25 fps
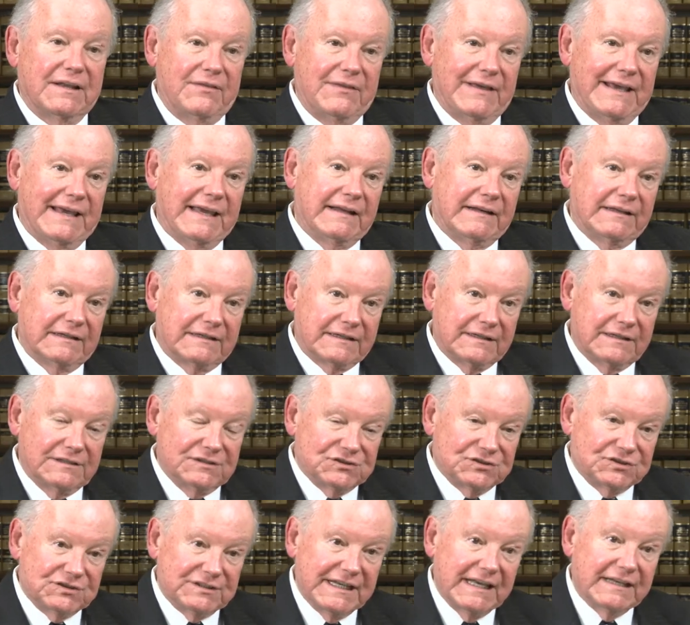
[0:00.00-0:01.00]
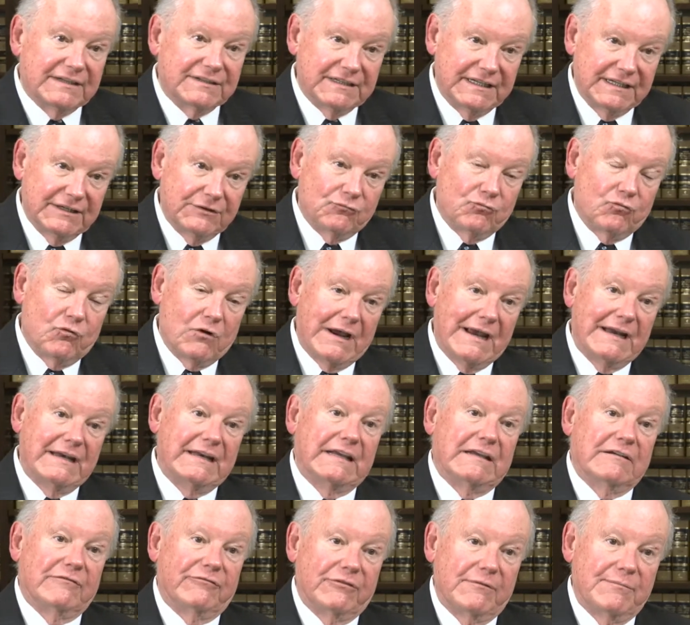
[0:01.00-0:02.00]
they get a consent in
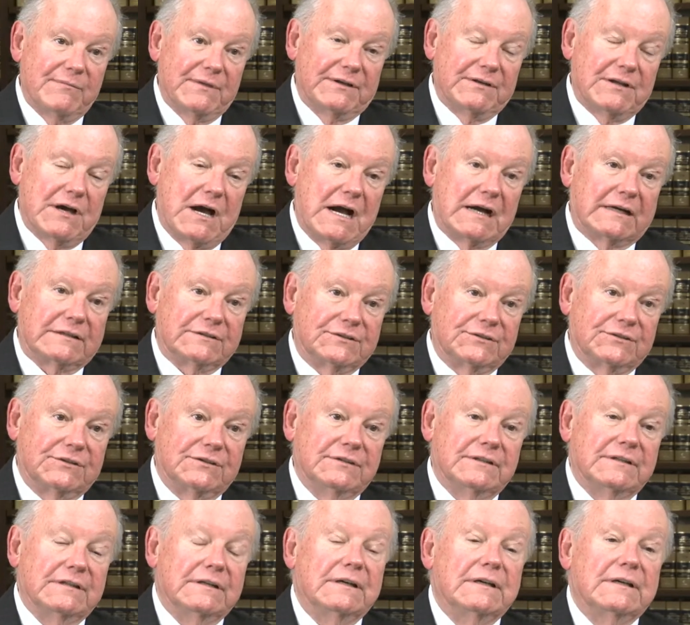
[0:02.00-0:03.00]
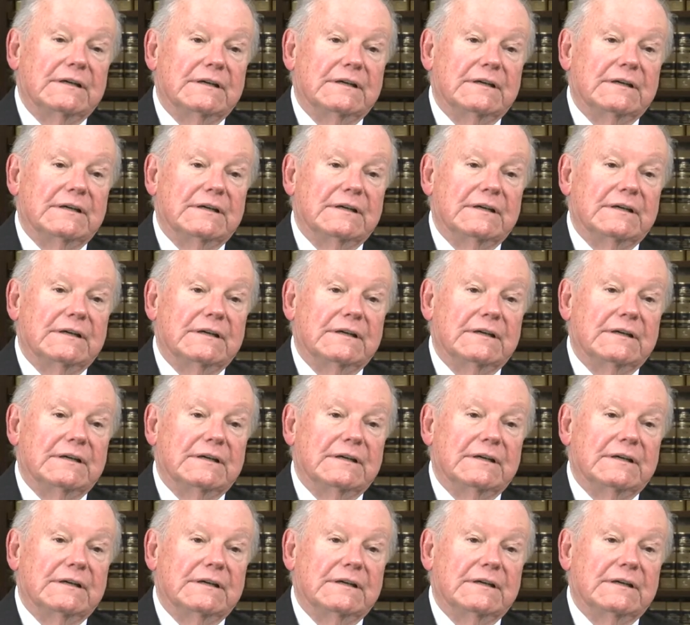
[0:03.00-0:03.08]
writing from the doctor